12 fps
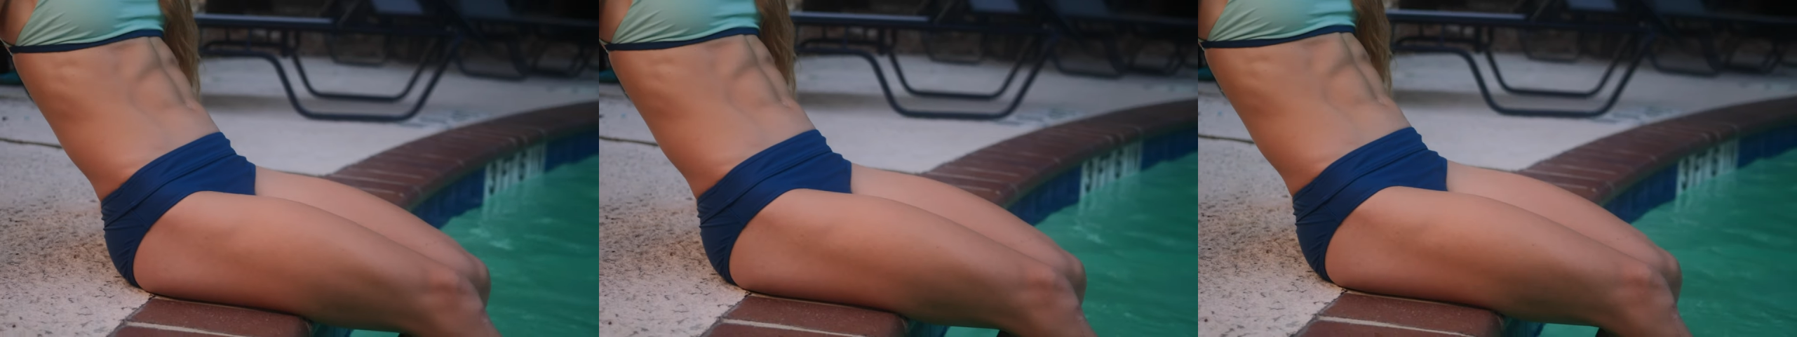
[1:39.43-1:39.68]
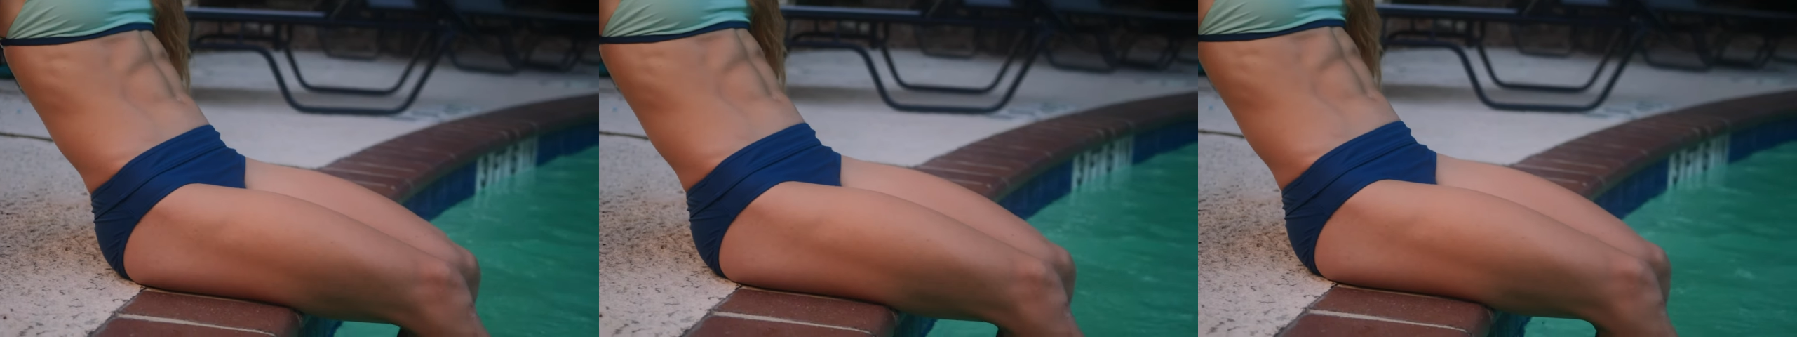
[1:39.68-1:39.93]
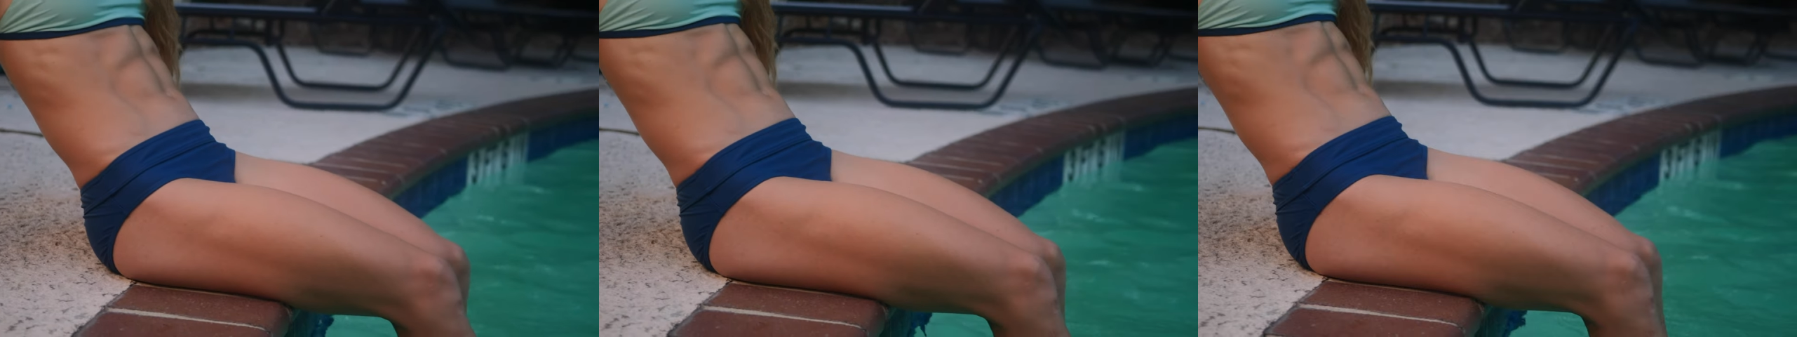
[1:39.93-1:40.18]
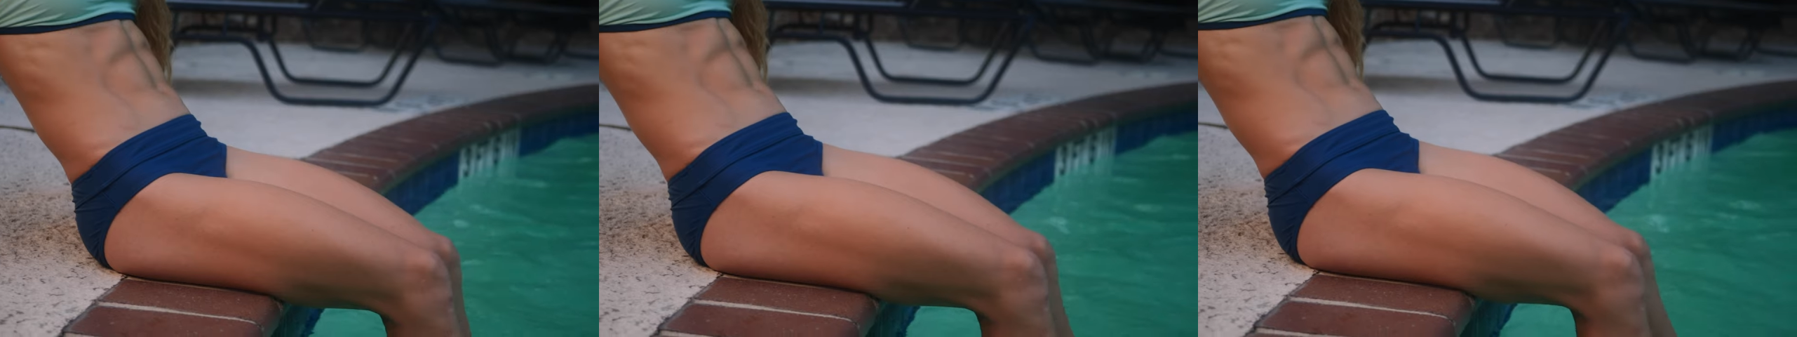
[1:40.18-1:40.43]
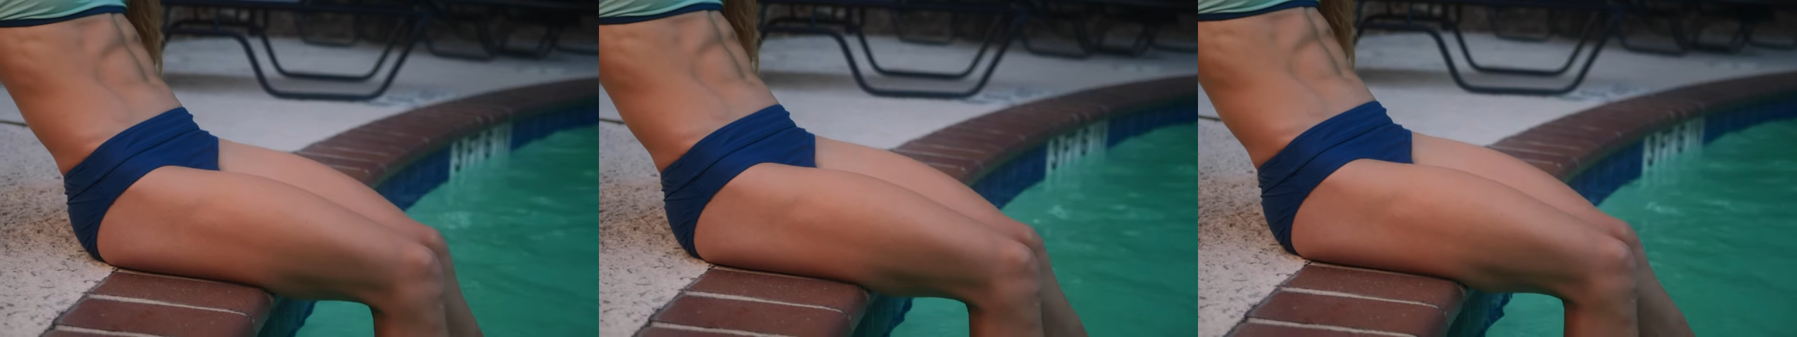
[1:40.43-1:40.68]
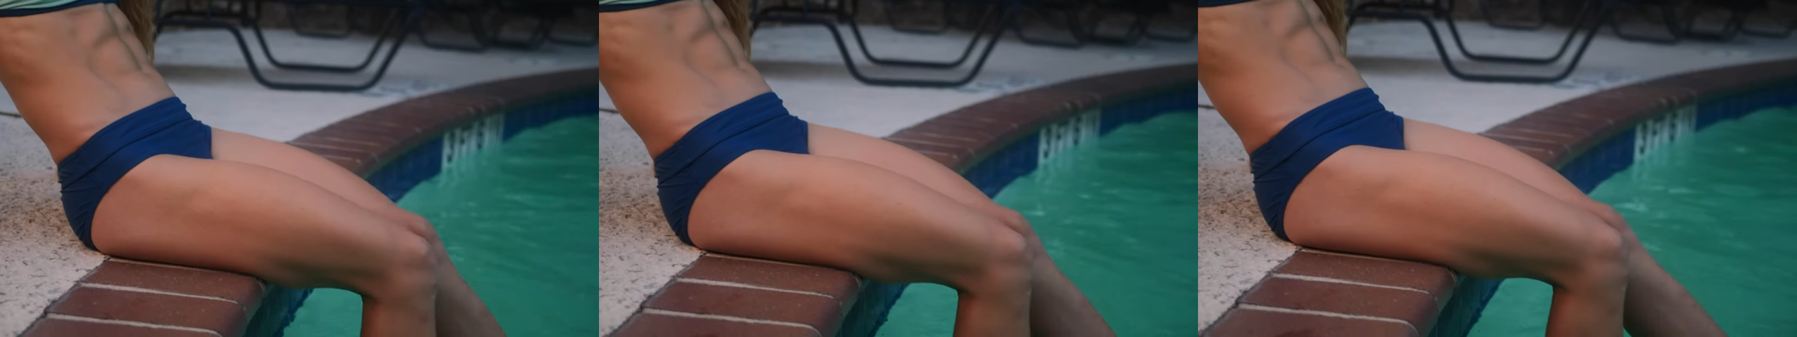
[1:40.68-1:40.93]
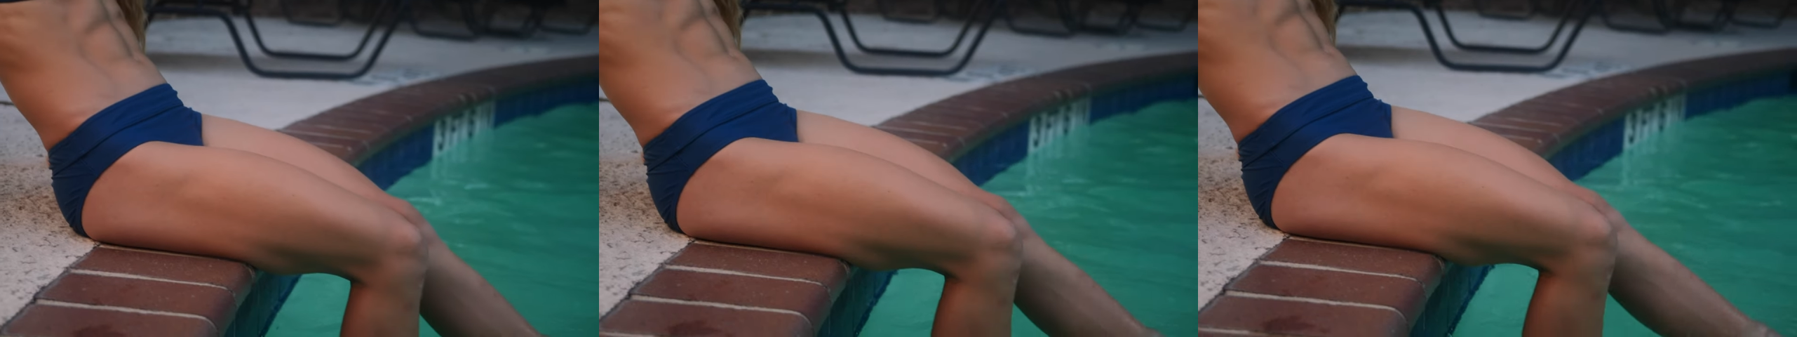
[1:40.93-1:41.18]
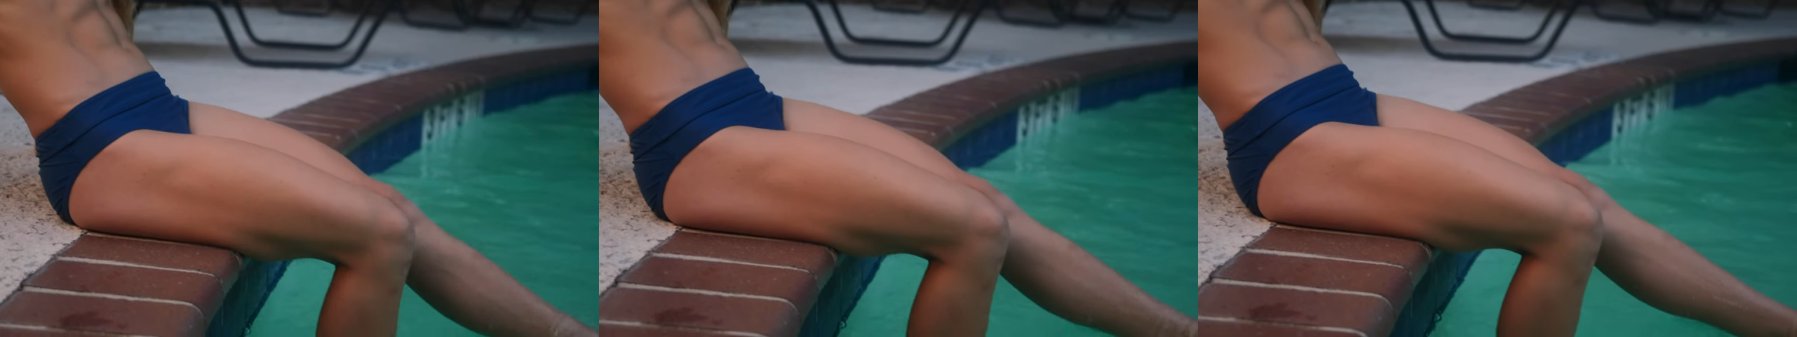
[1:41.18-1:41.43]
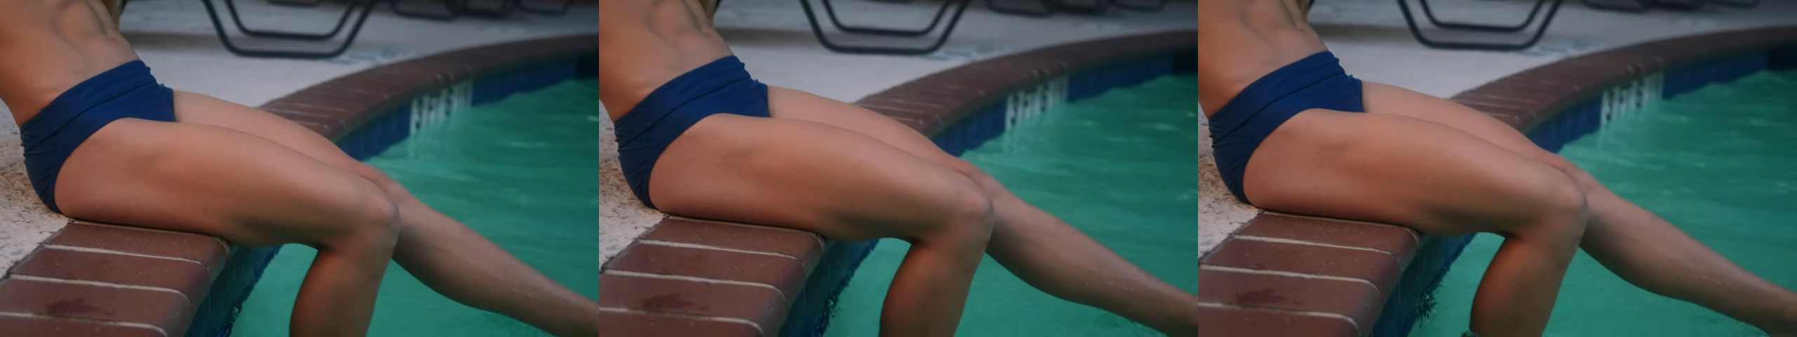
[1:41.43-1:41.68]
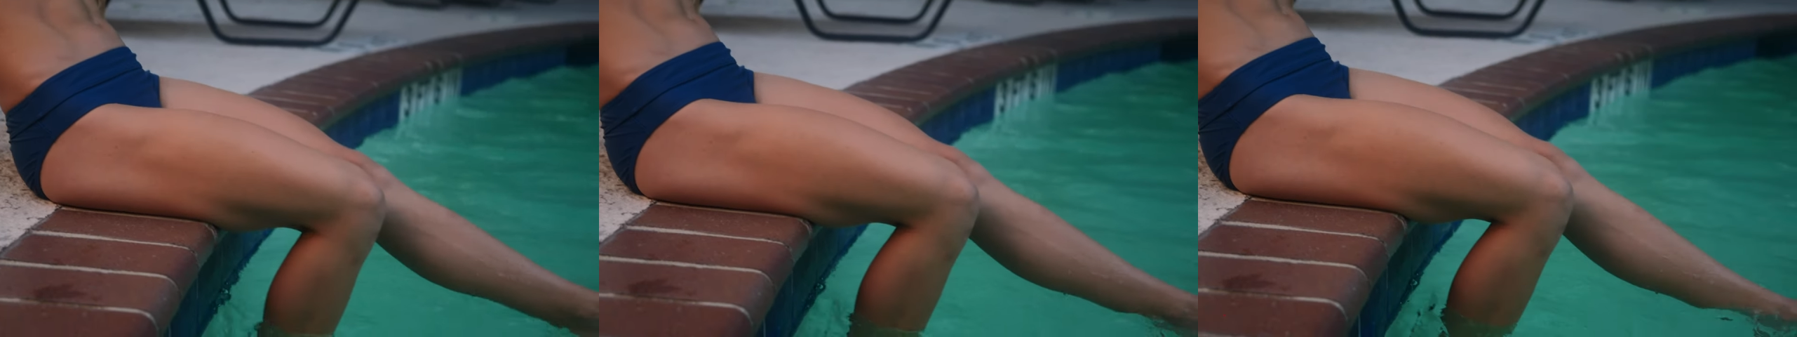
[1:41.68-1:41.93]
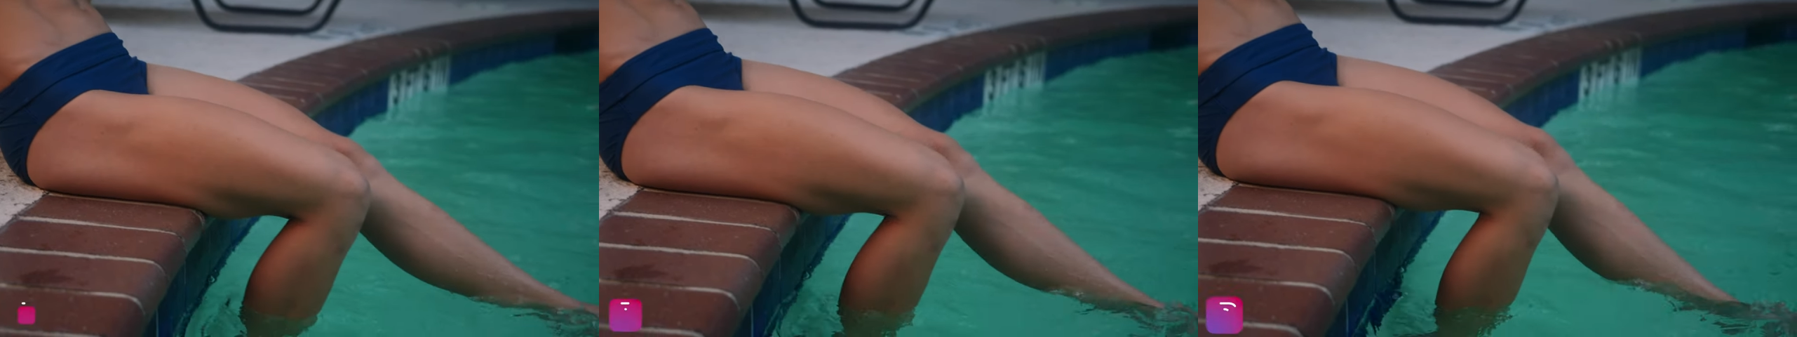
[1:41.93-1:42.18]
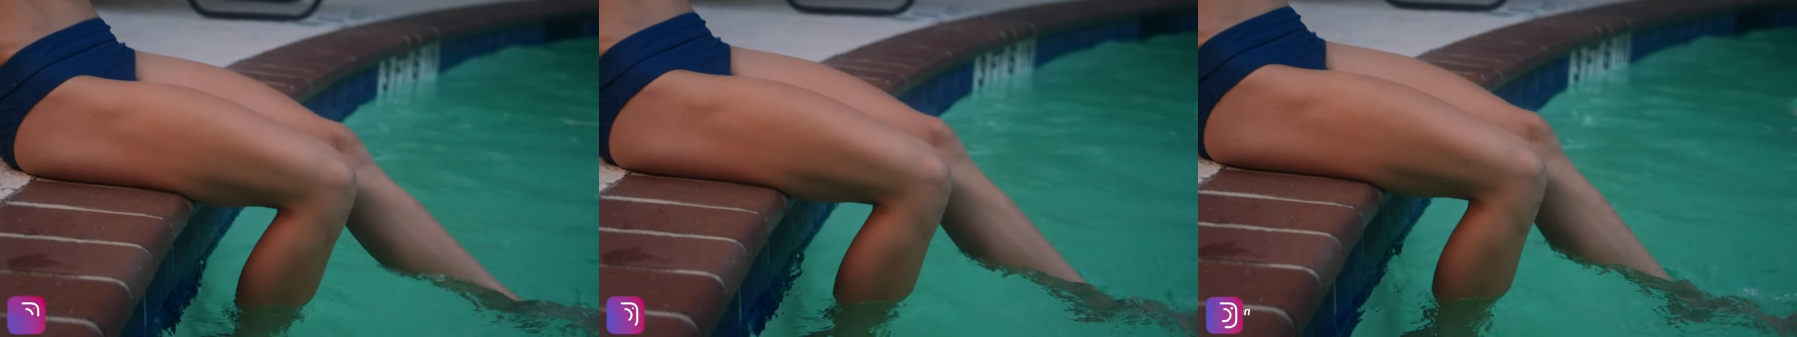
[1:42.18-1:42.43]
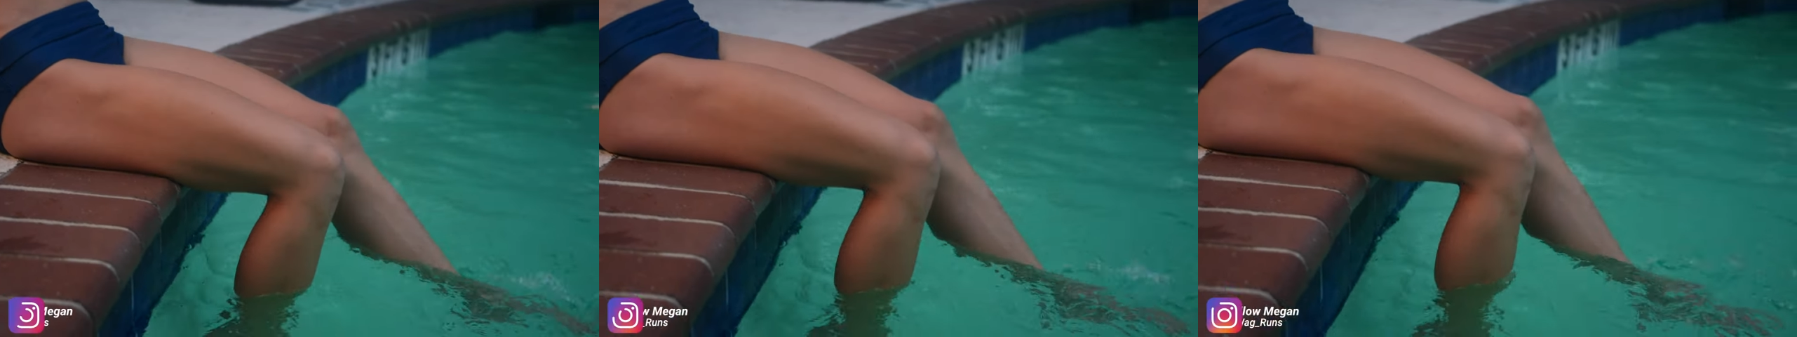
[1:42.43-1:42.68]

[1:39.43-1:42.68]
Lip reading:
Nobody's mouth can be seen.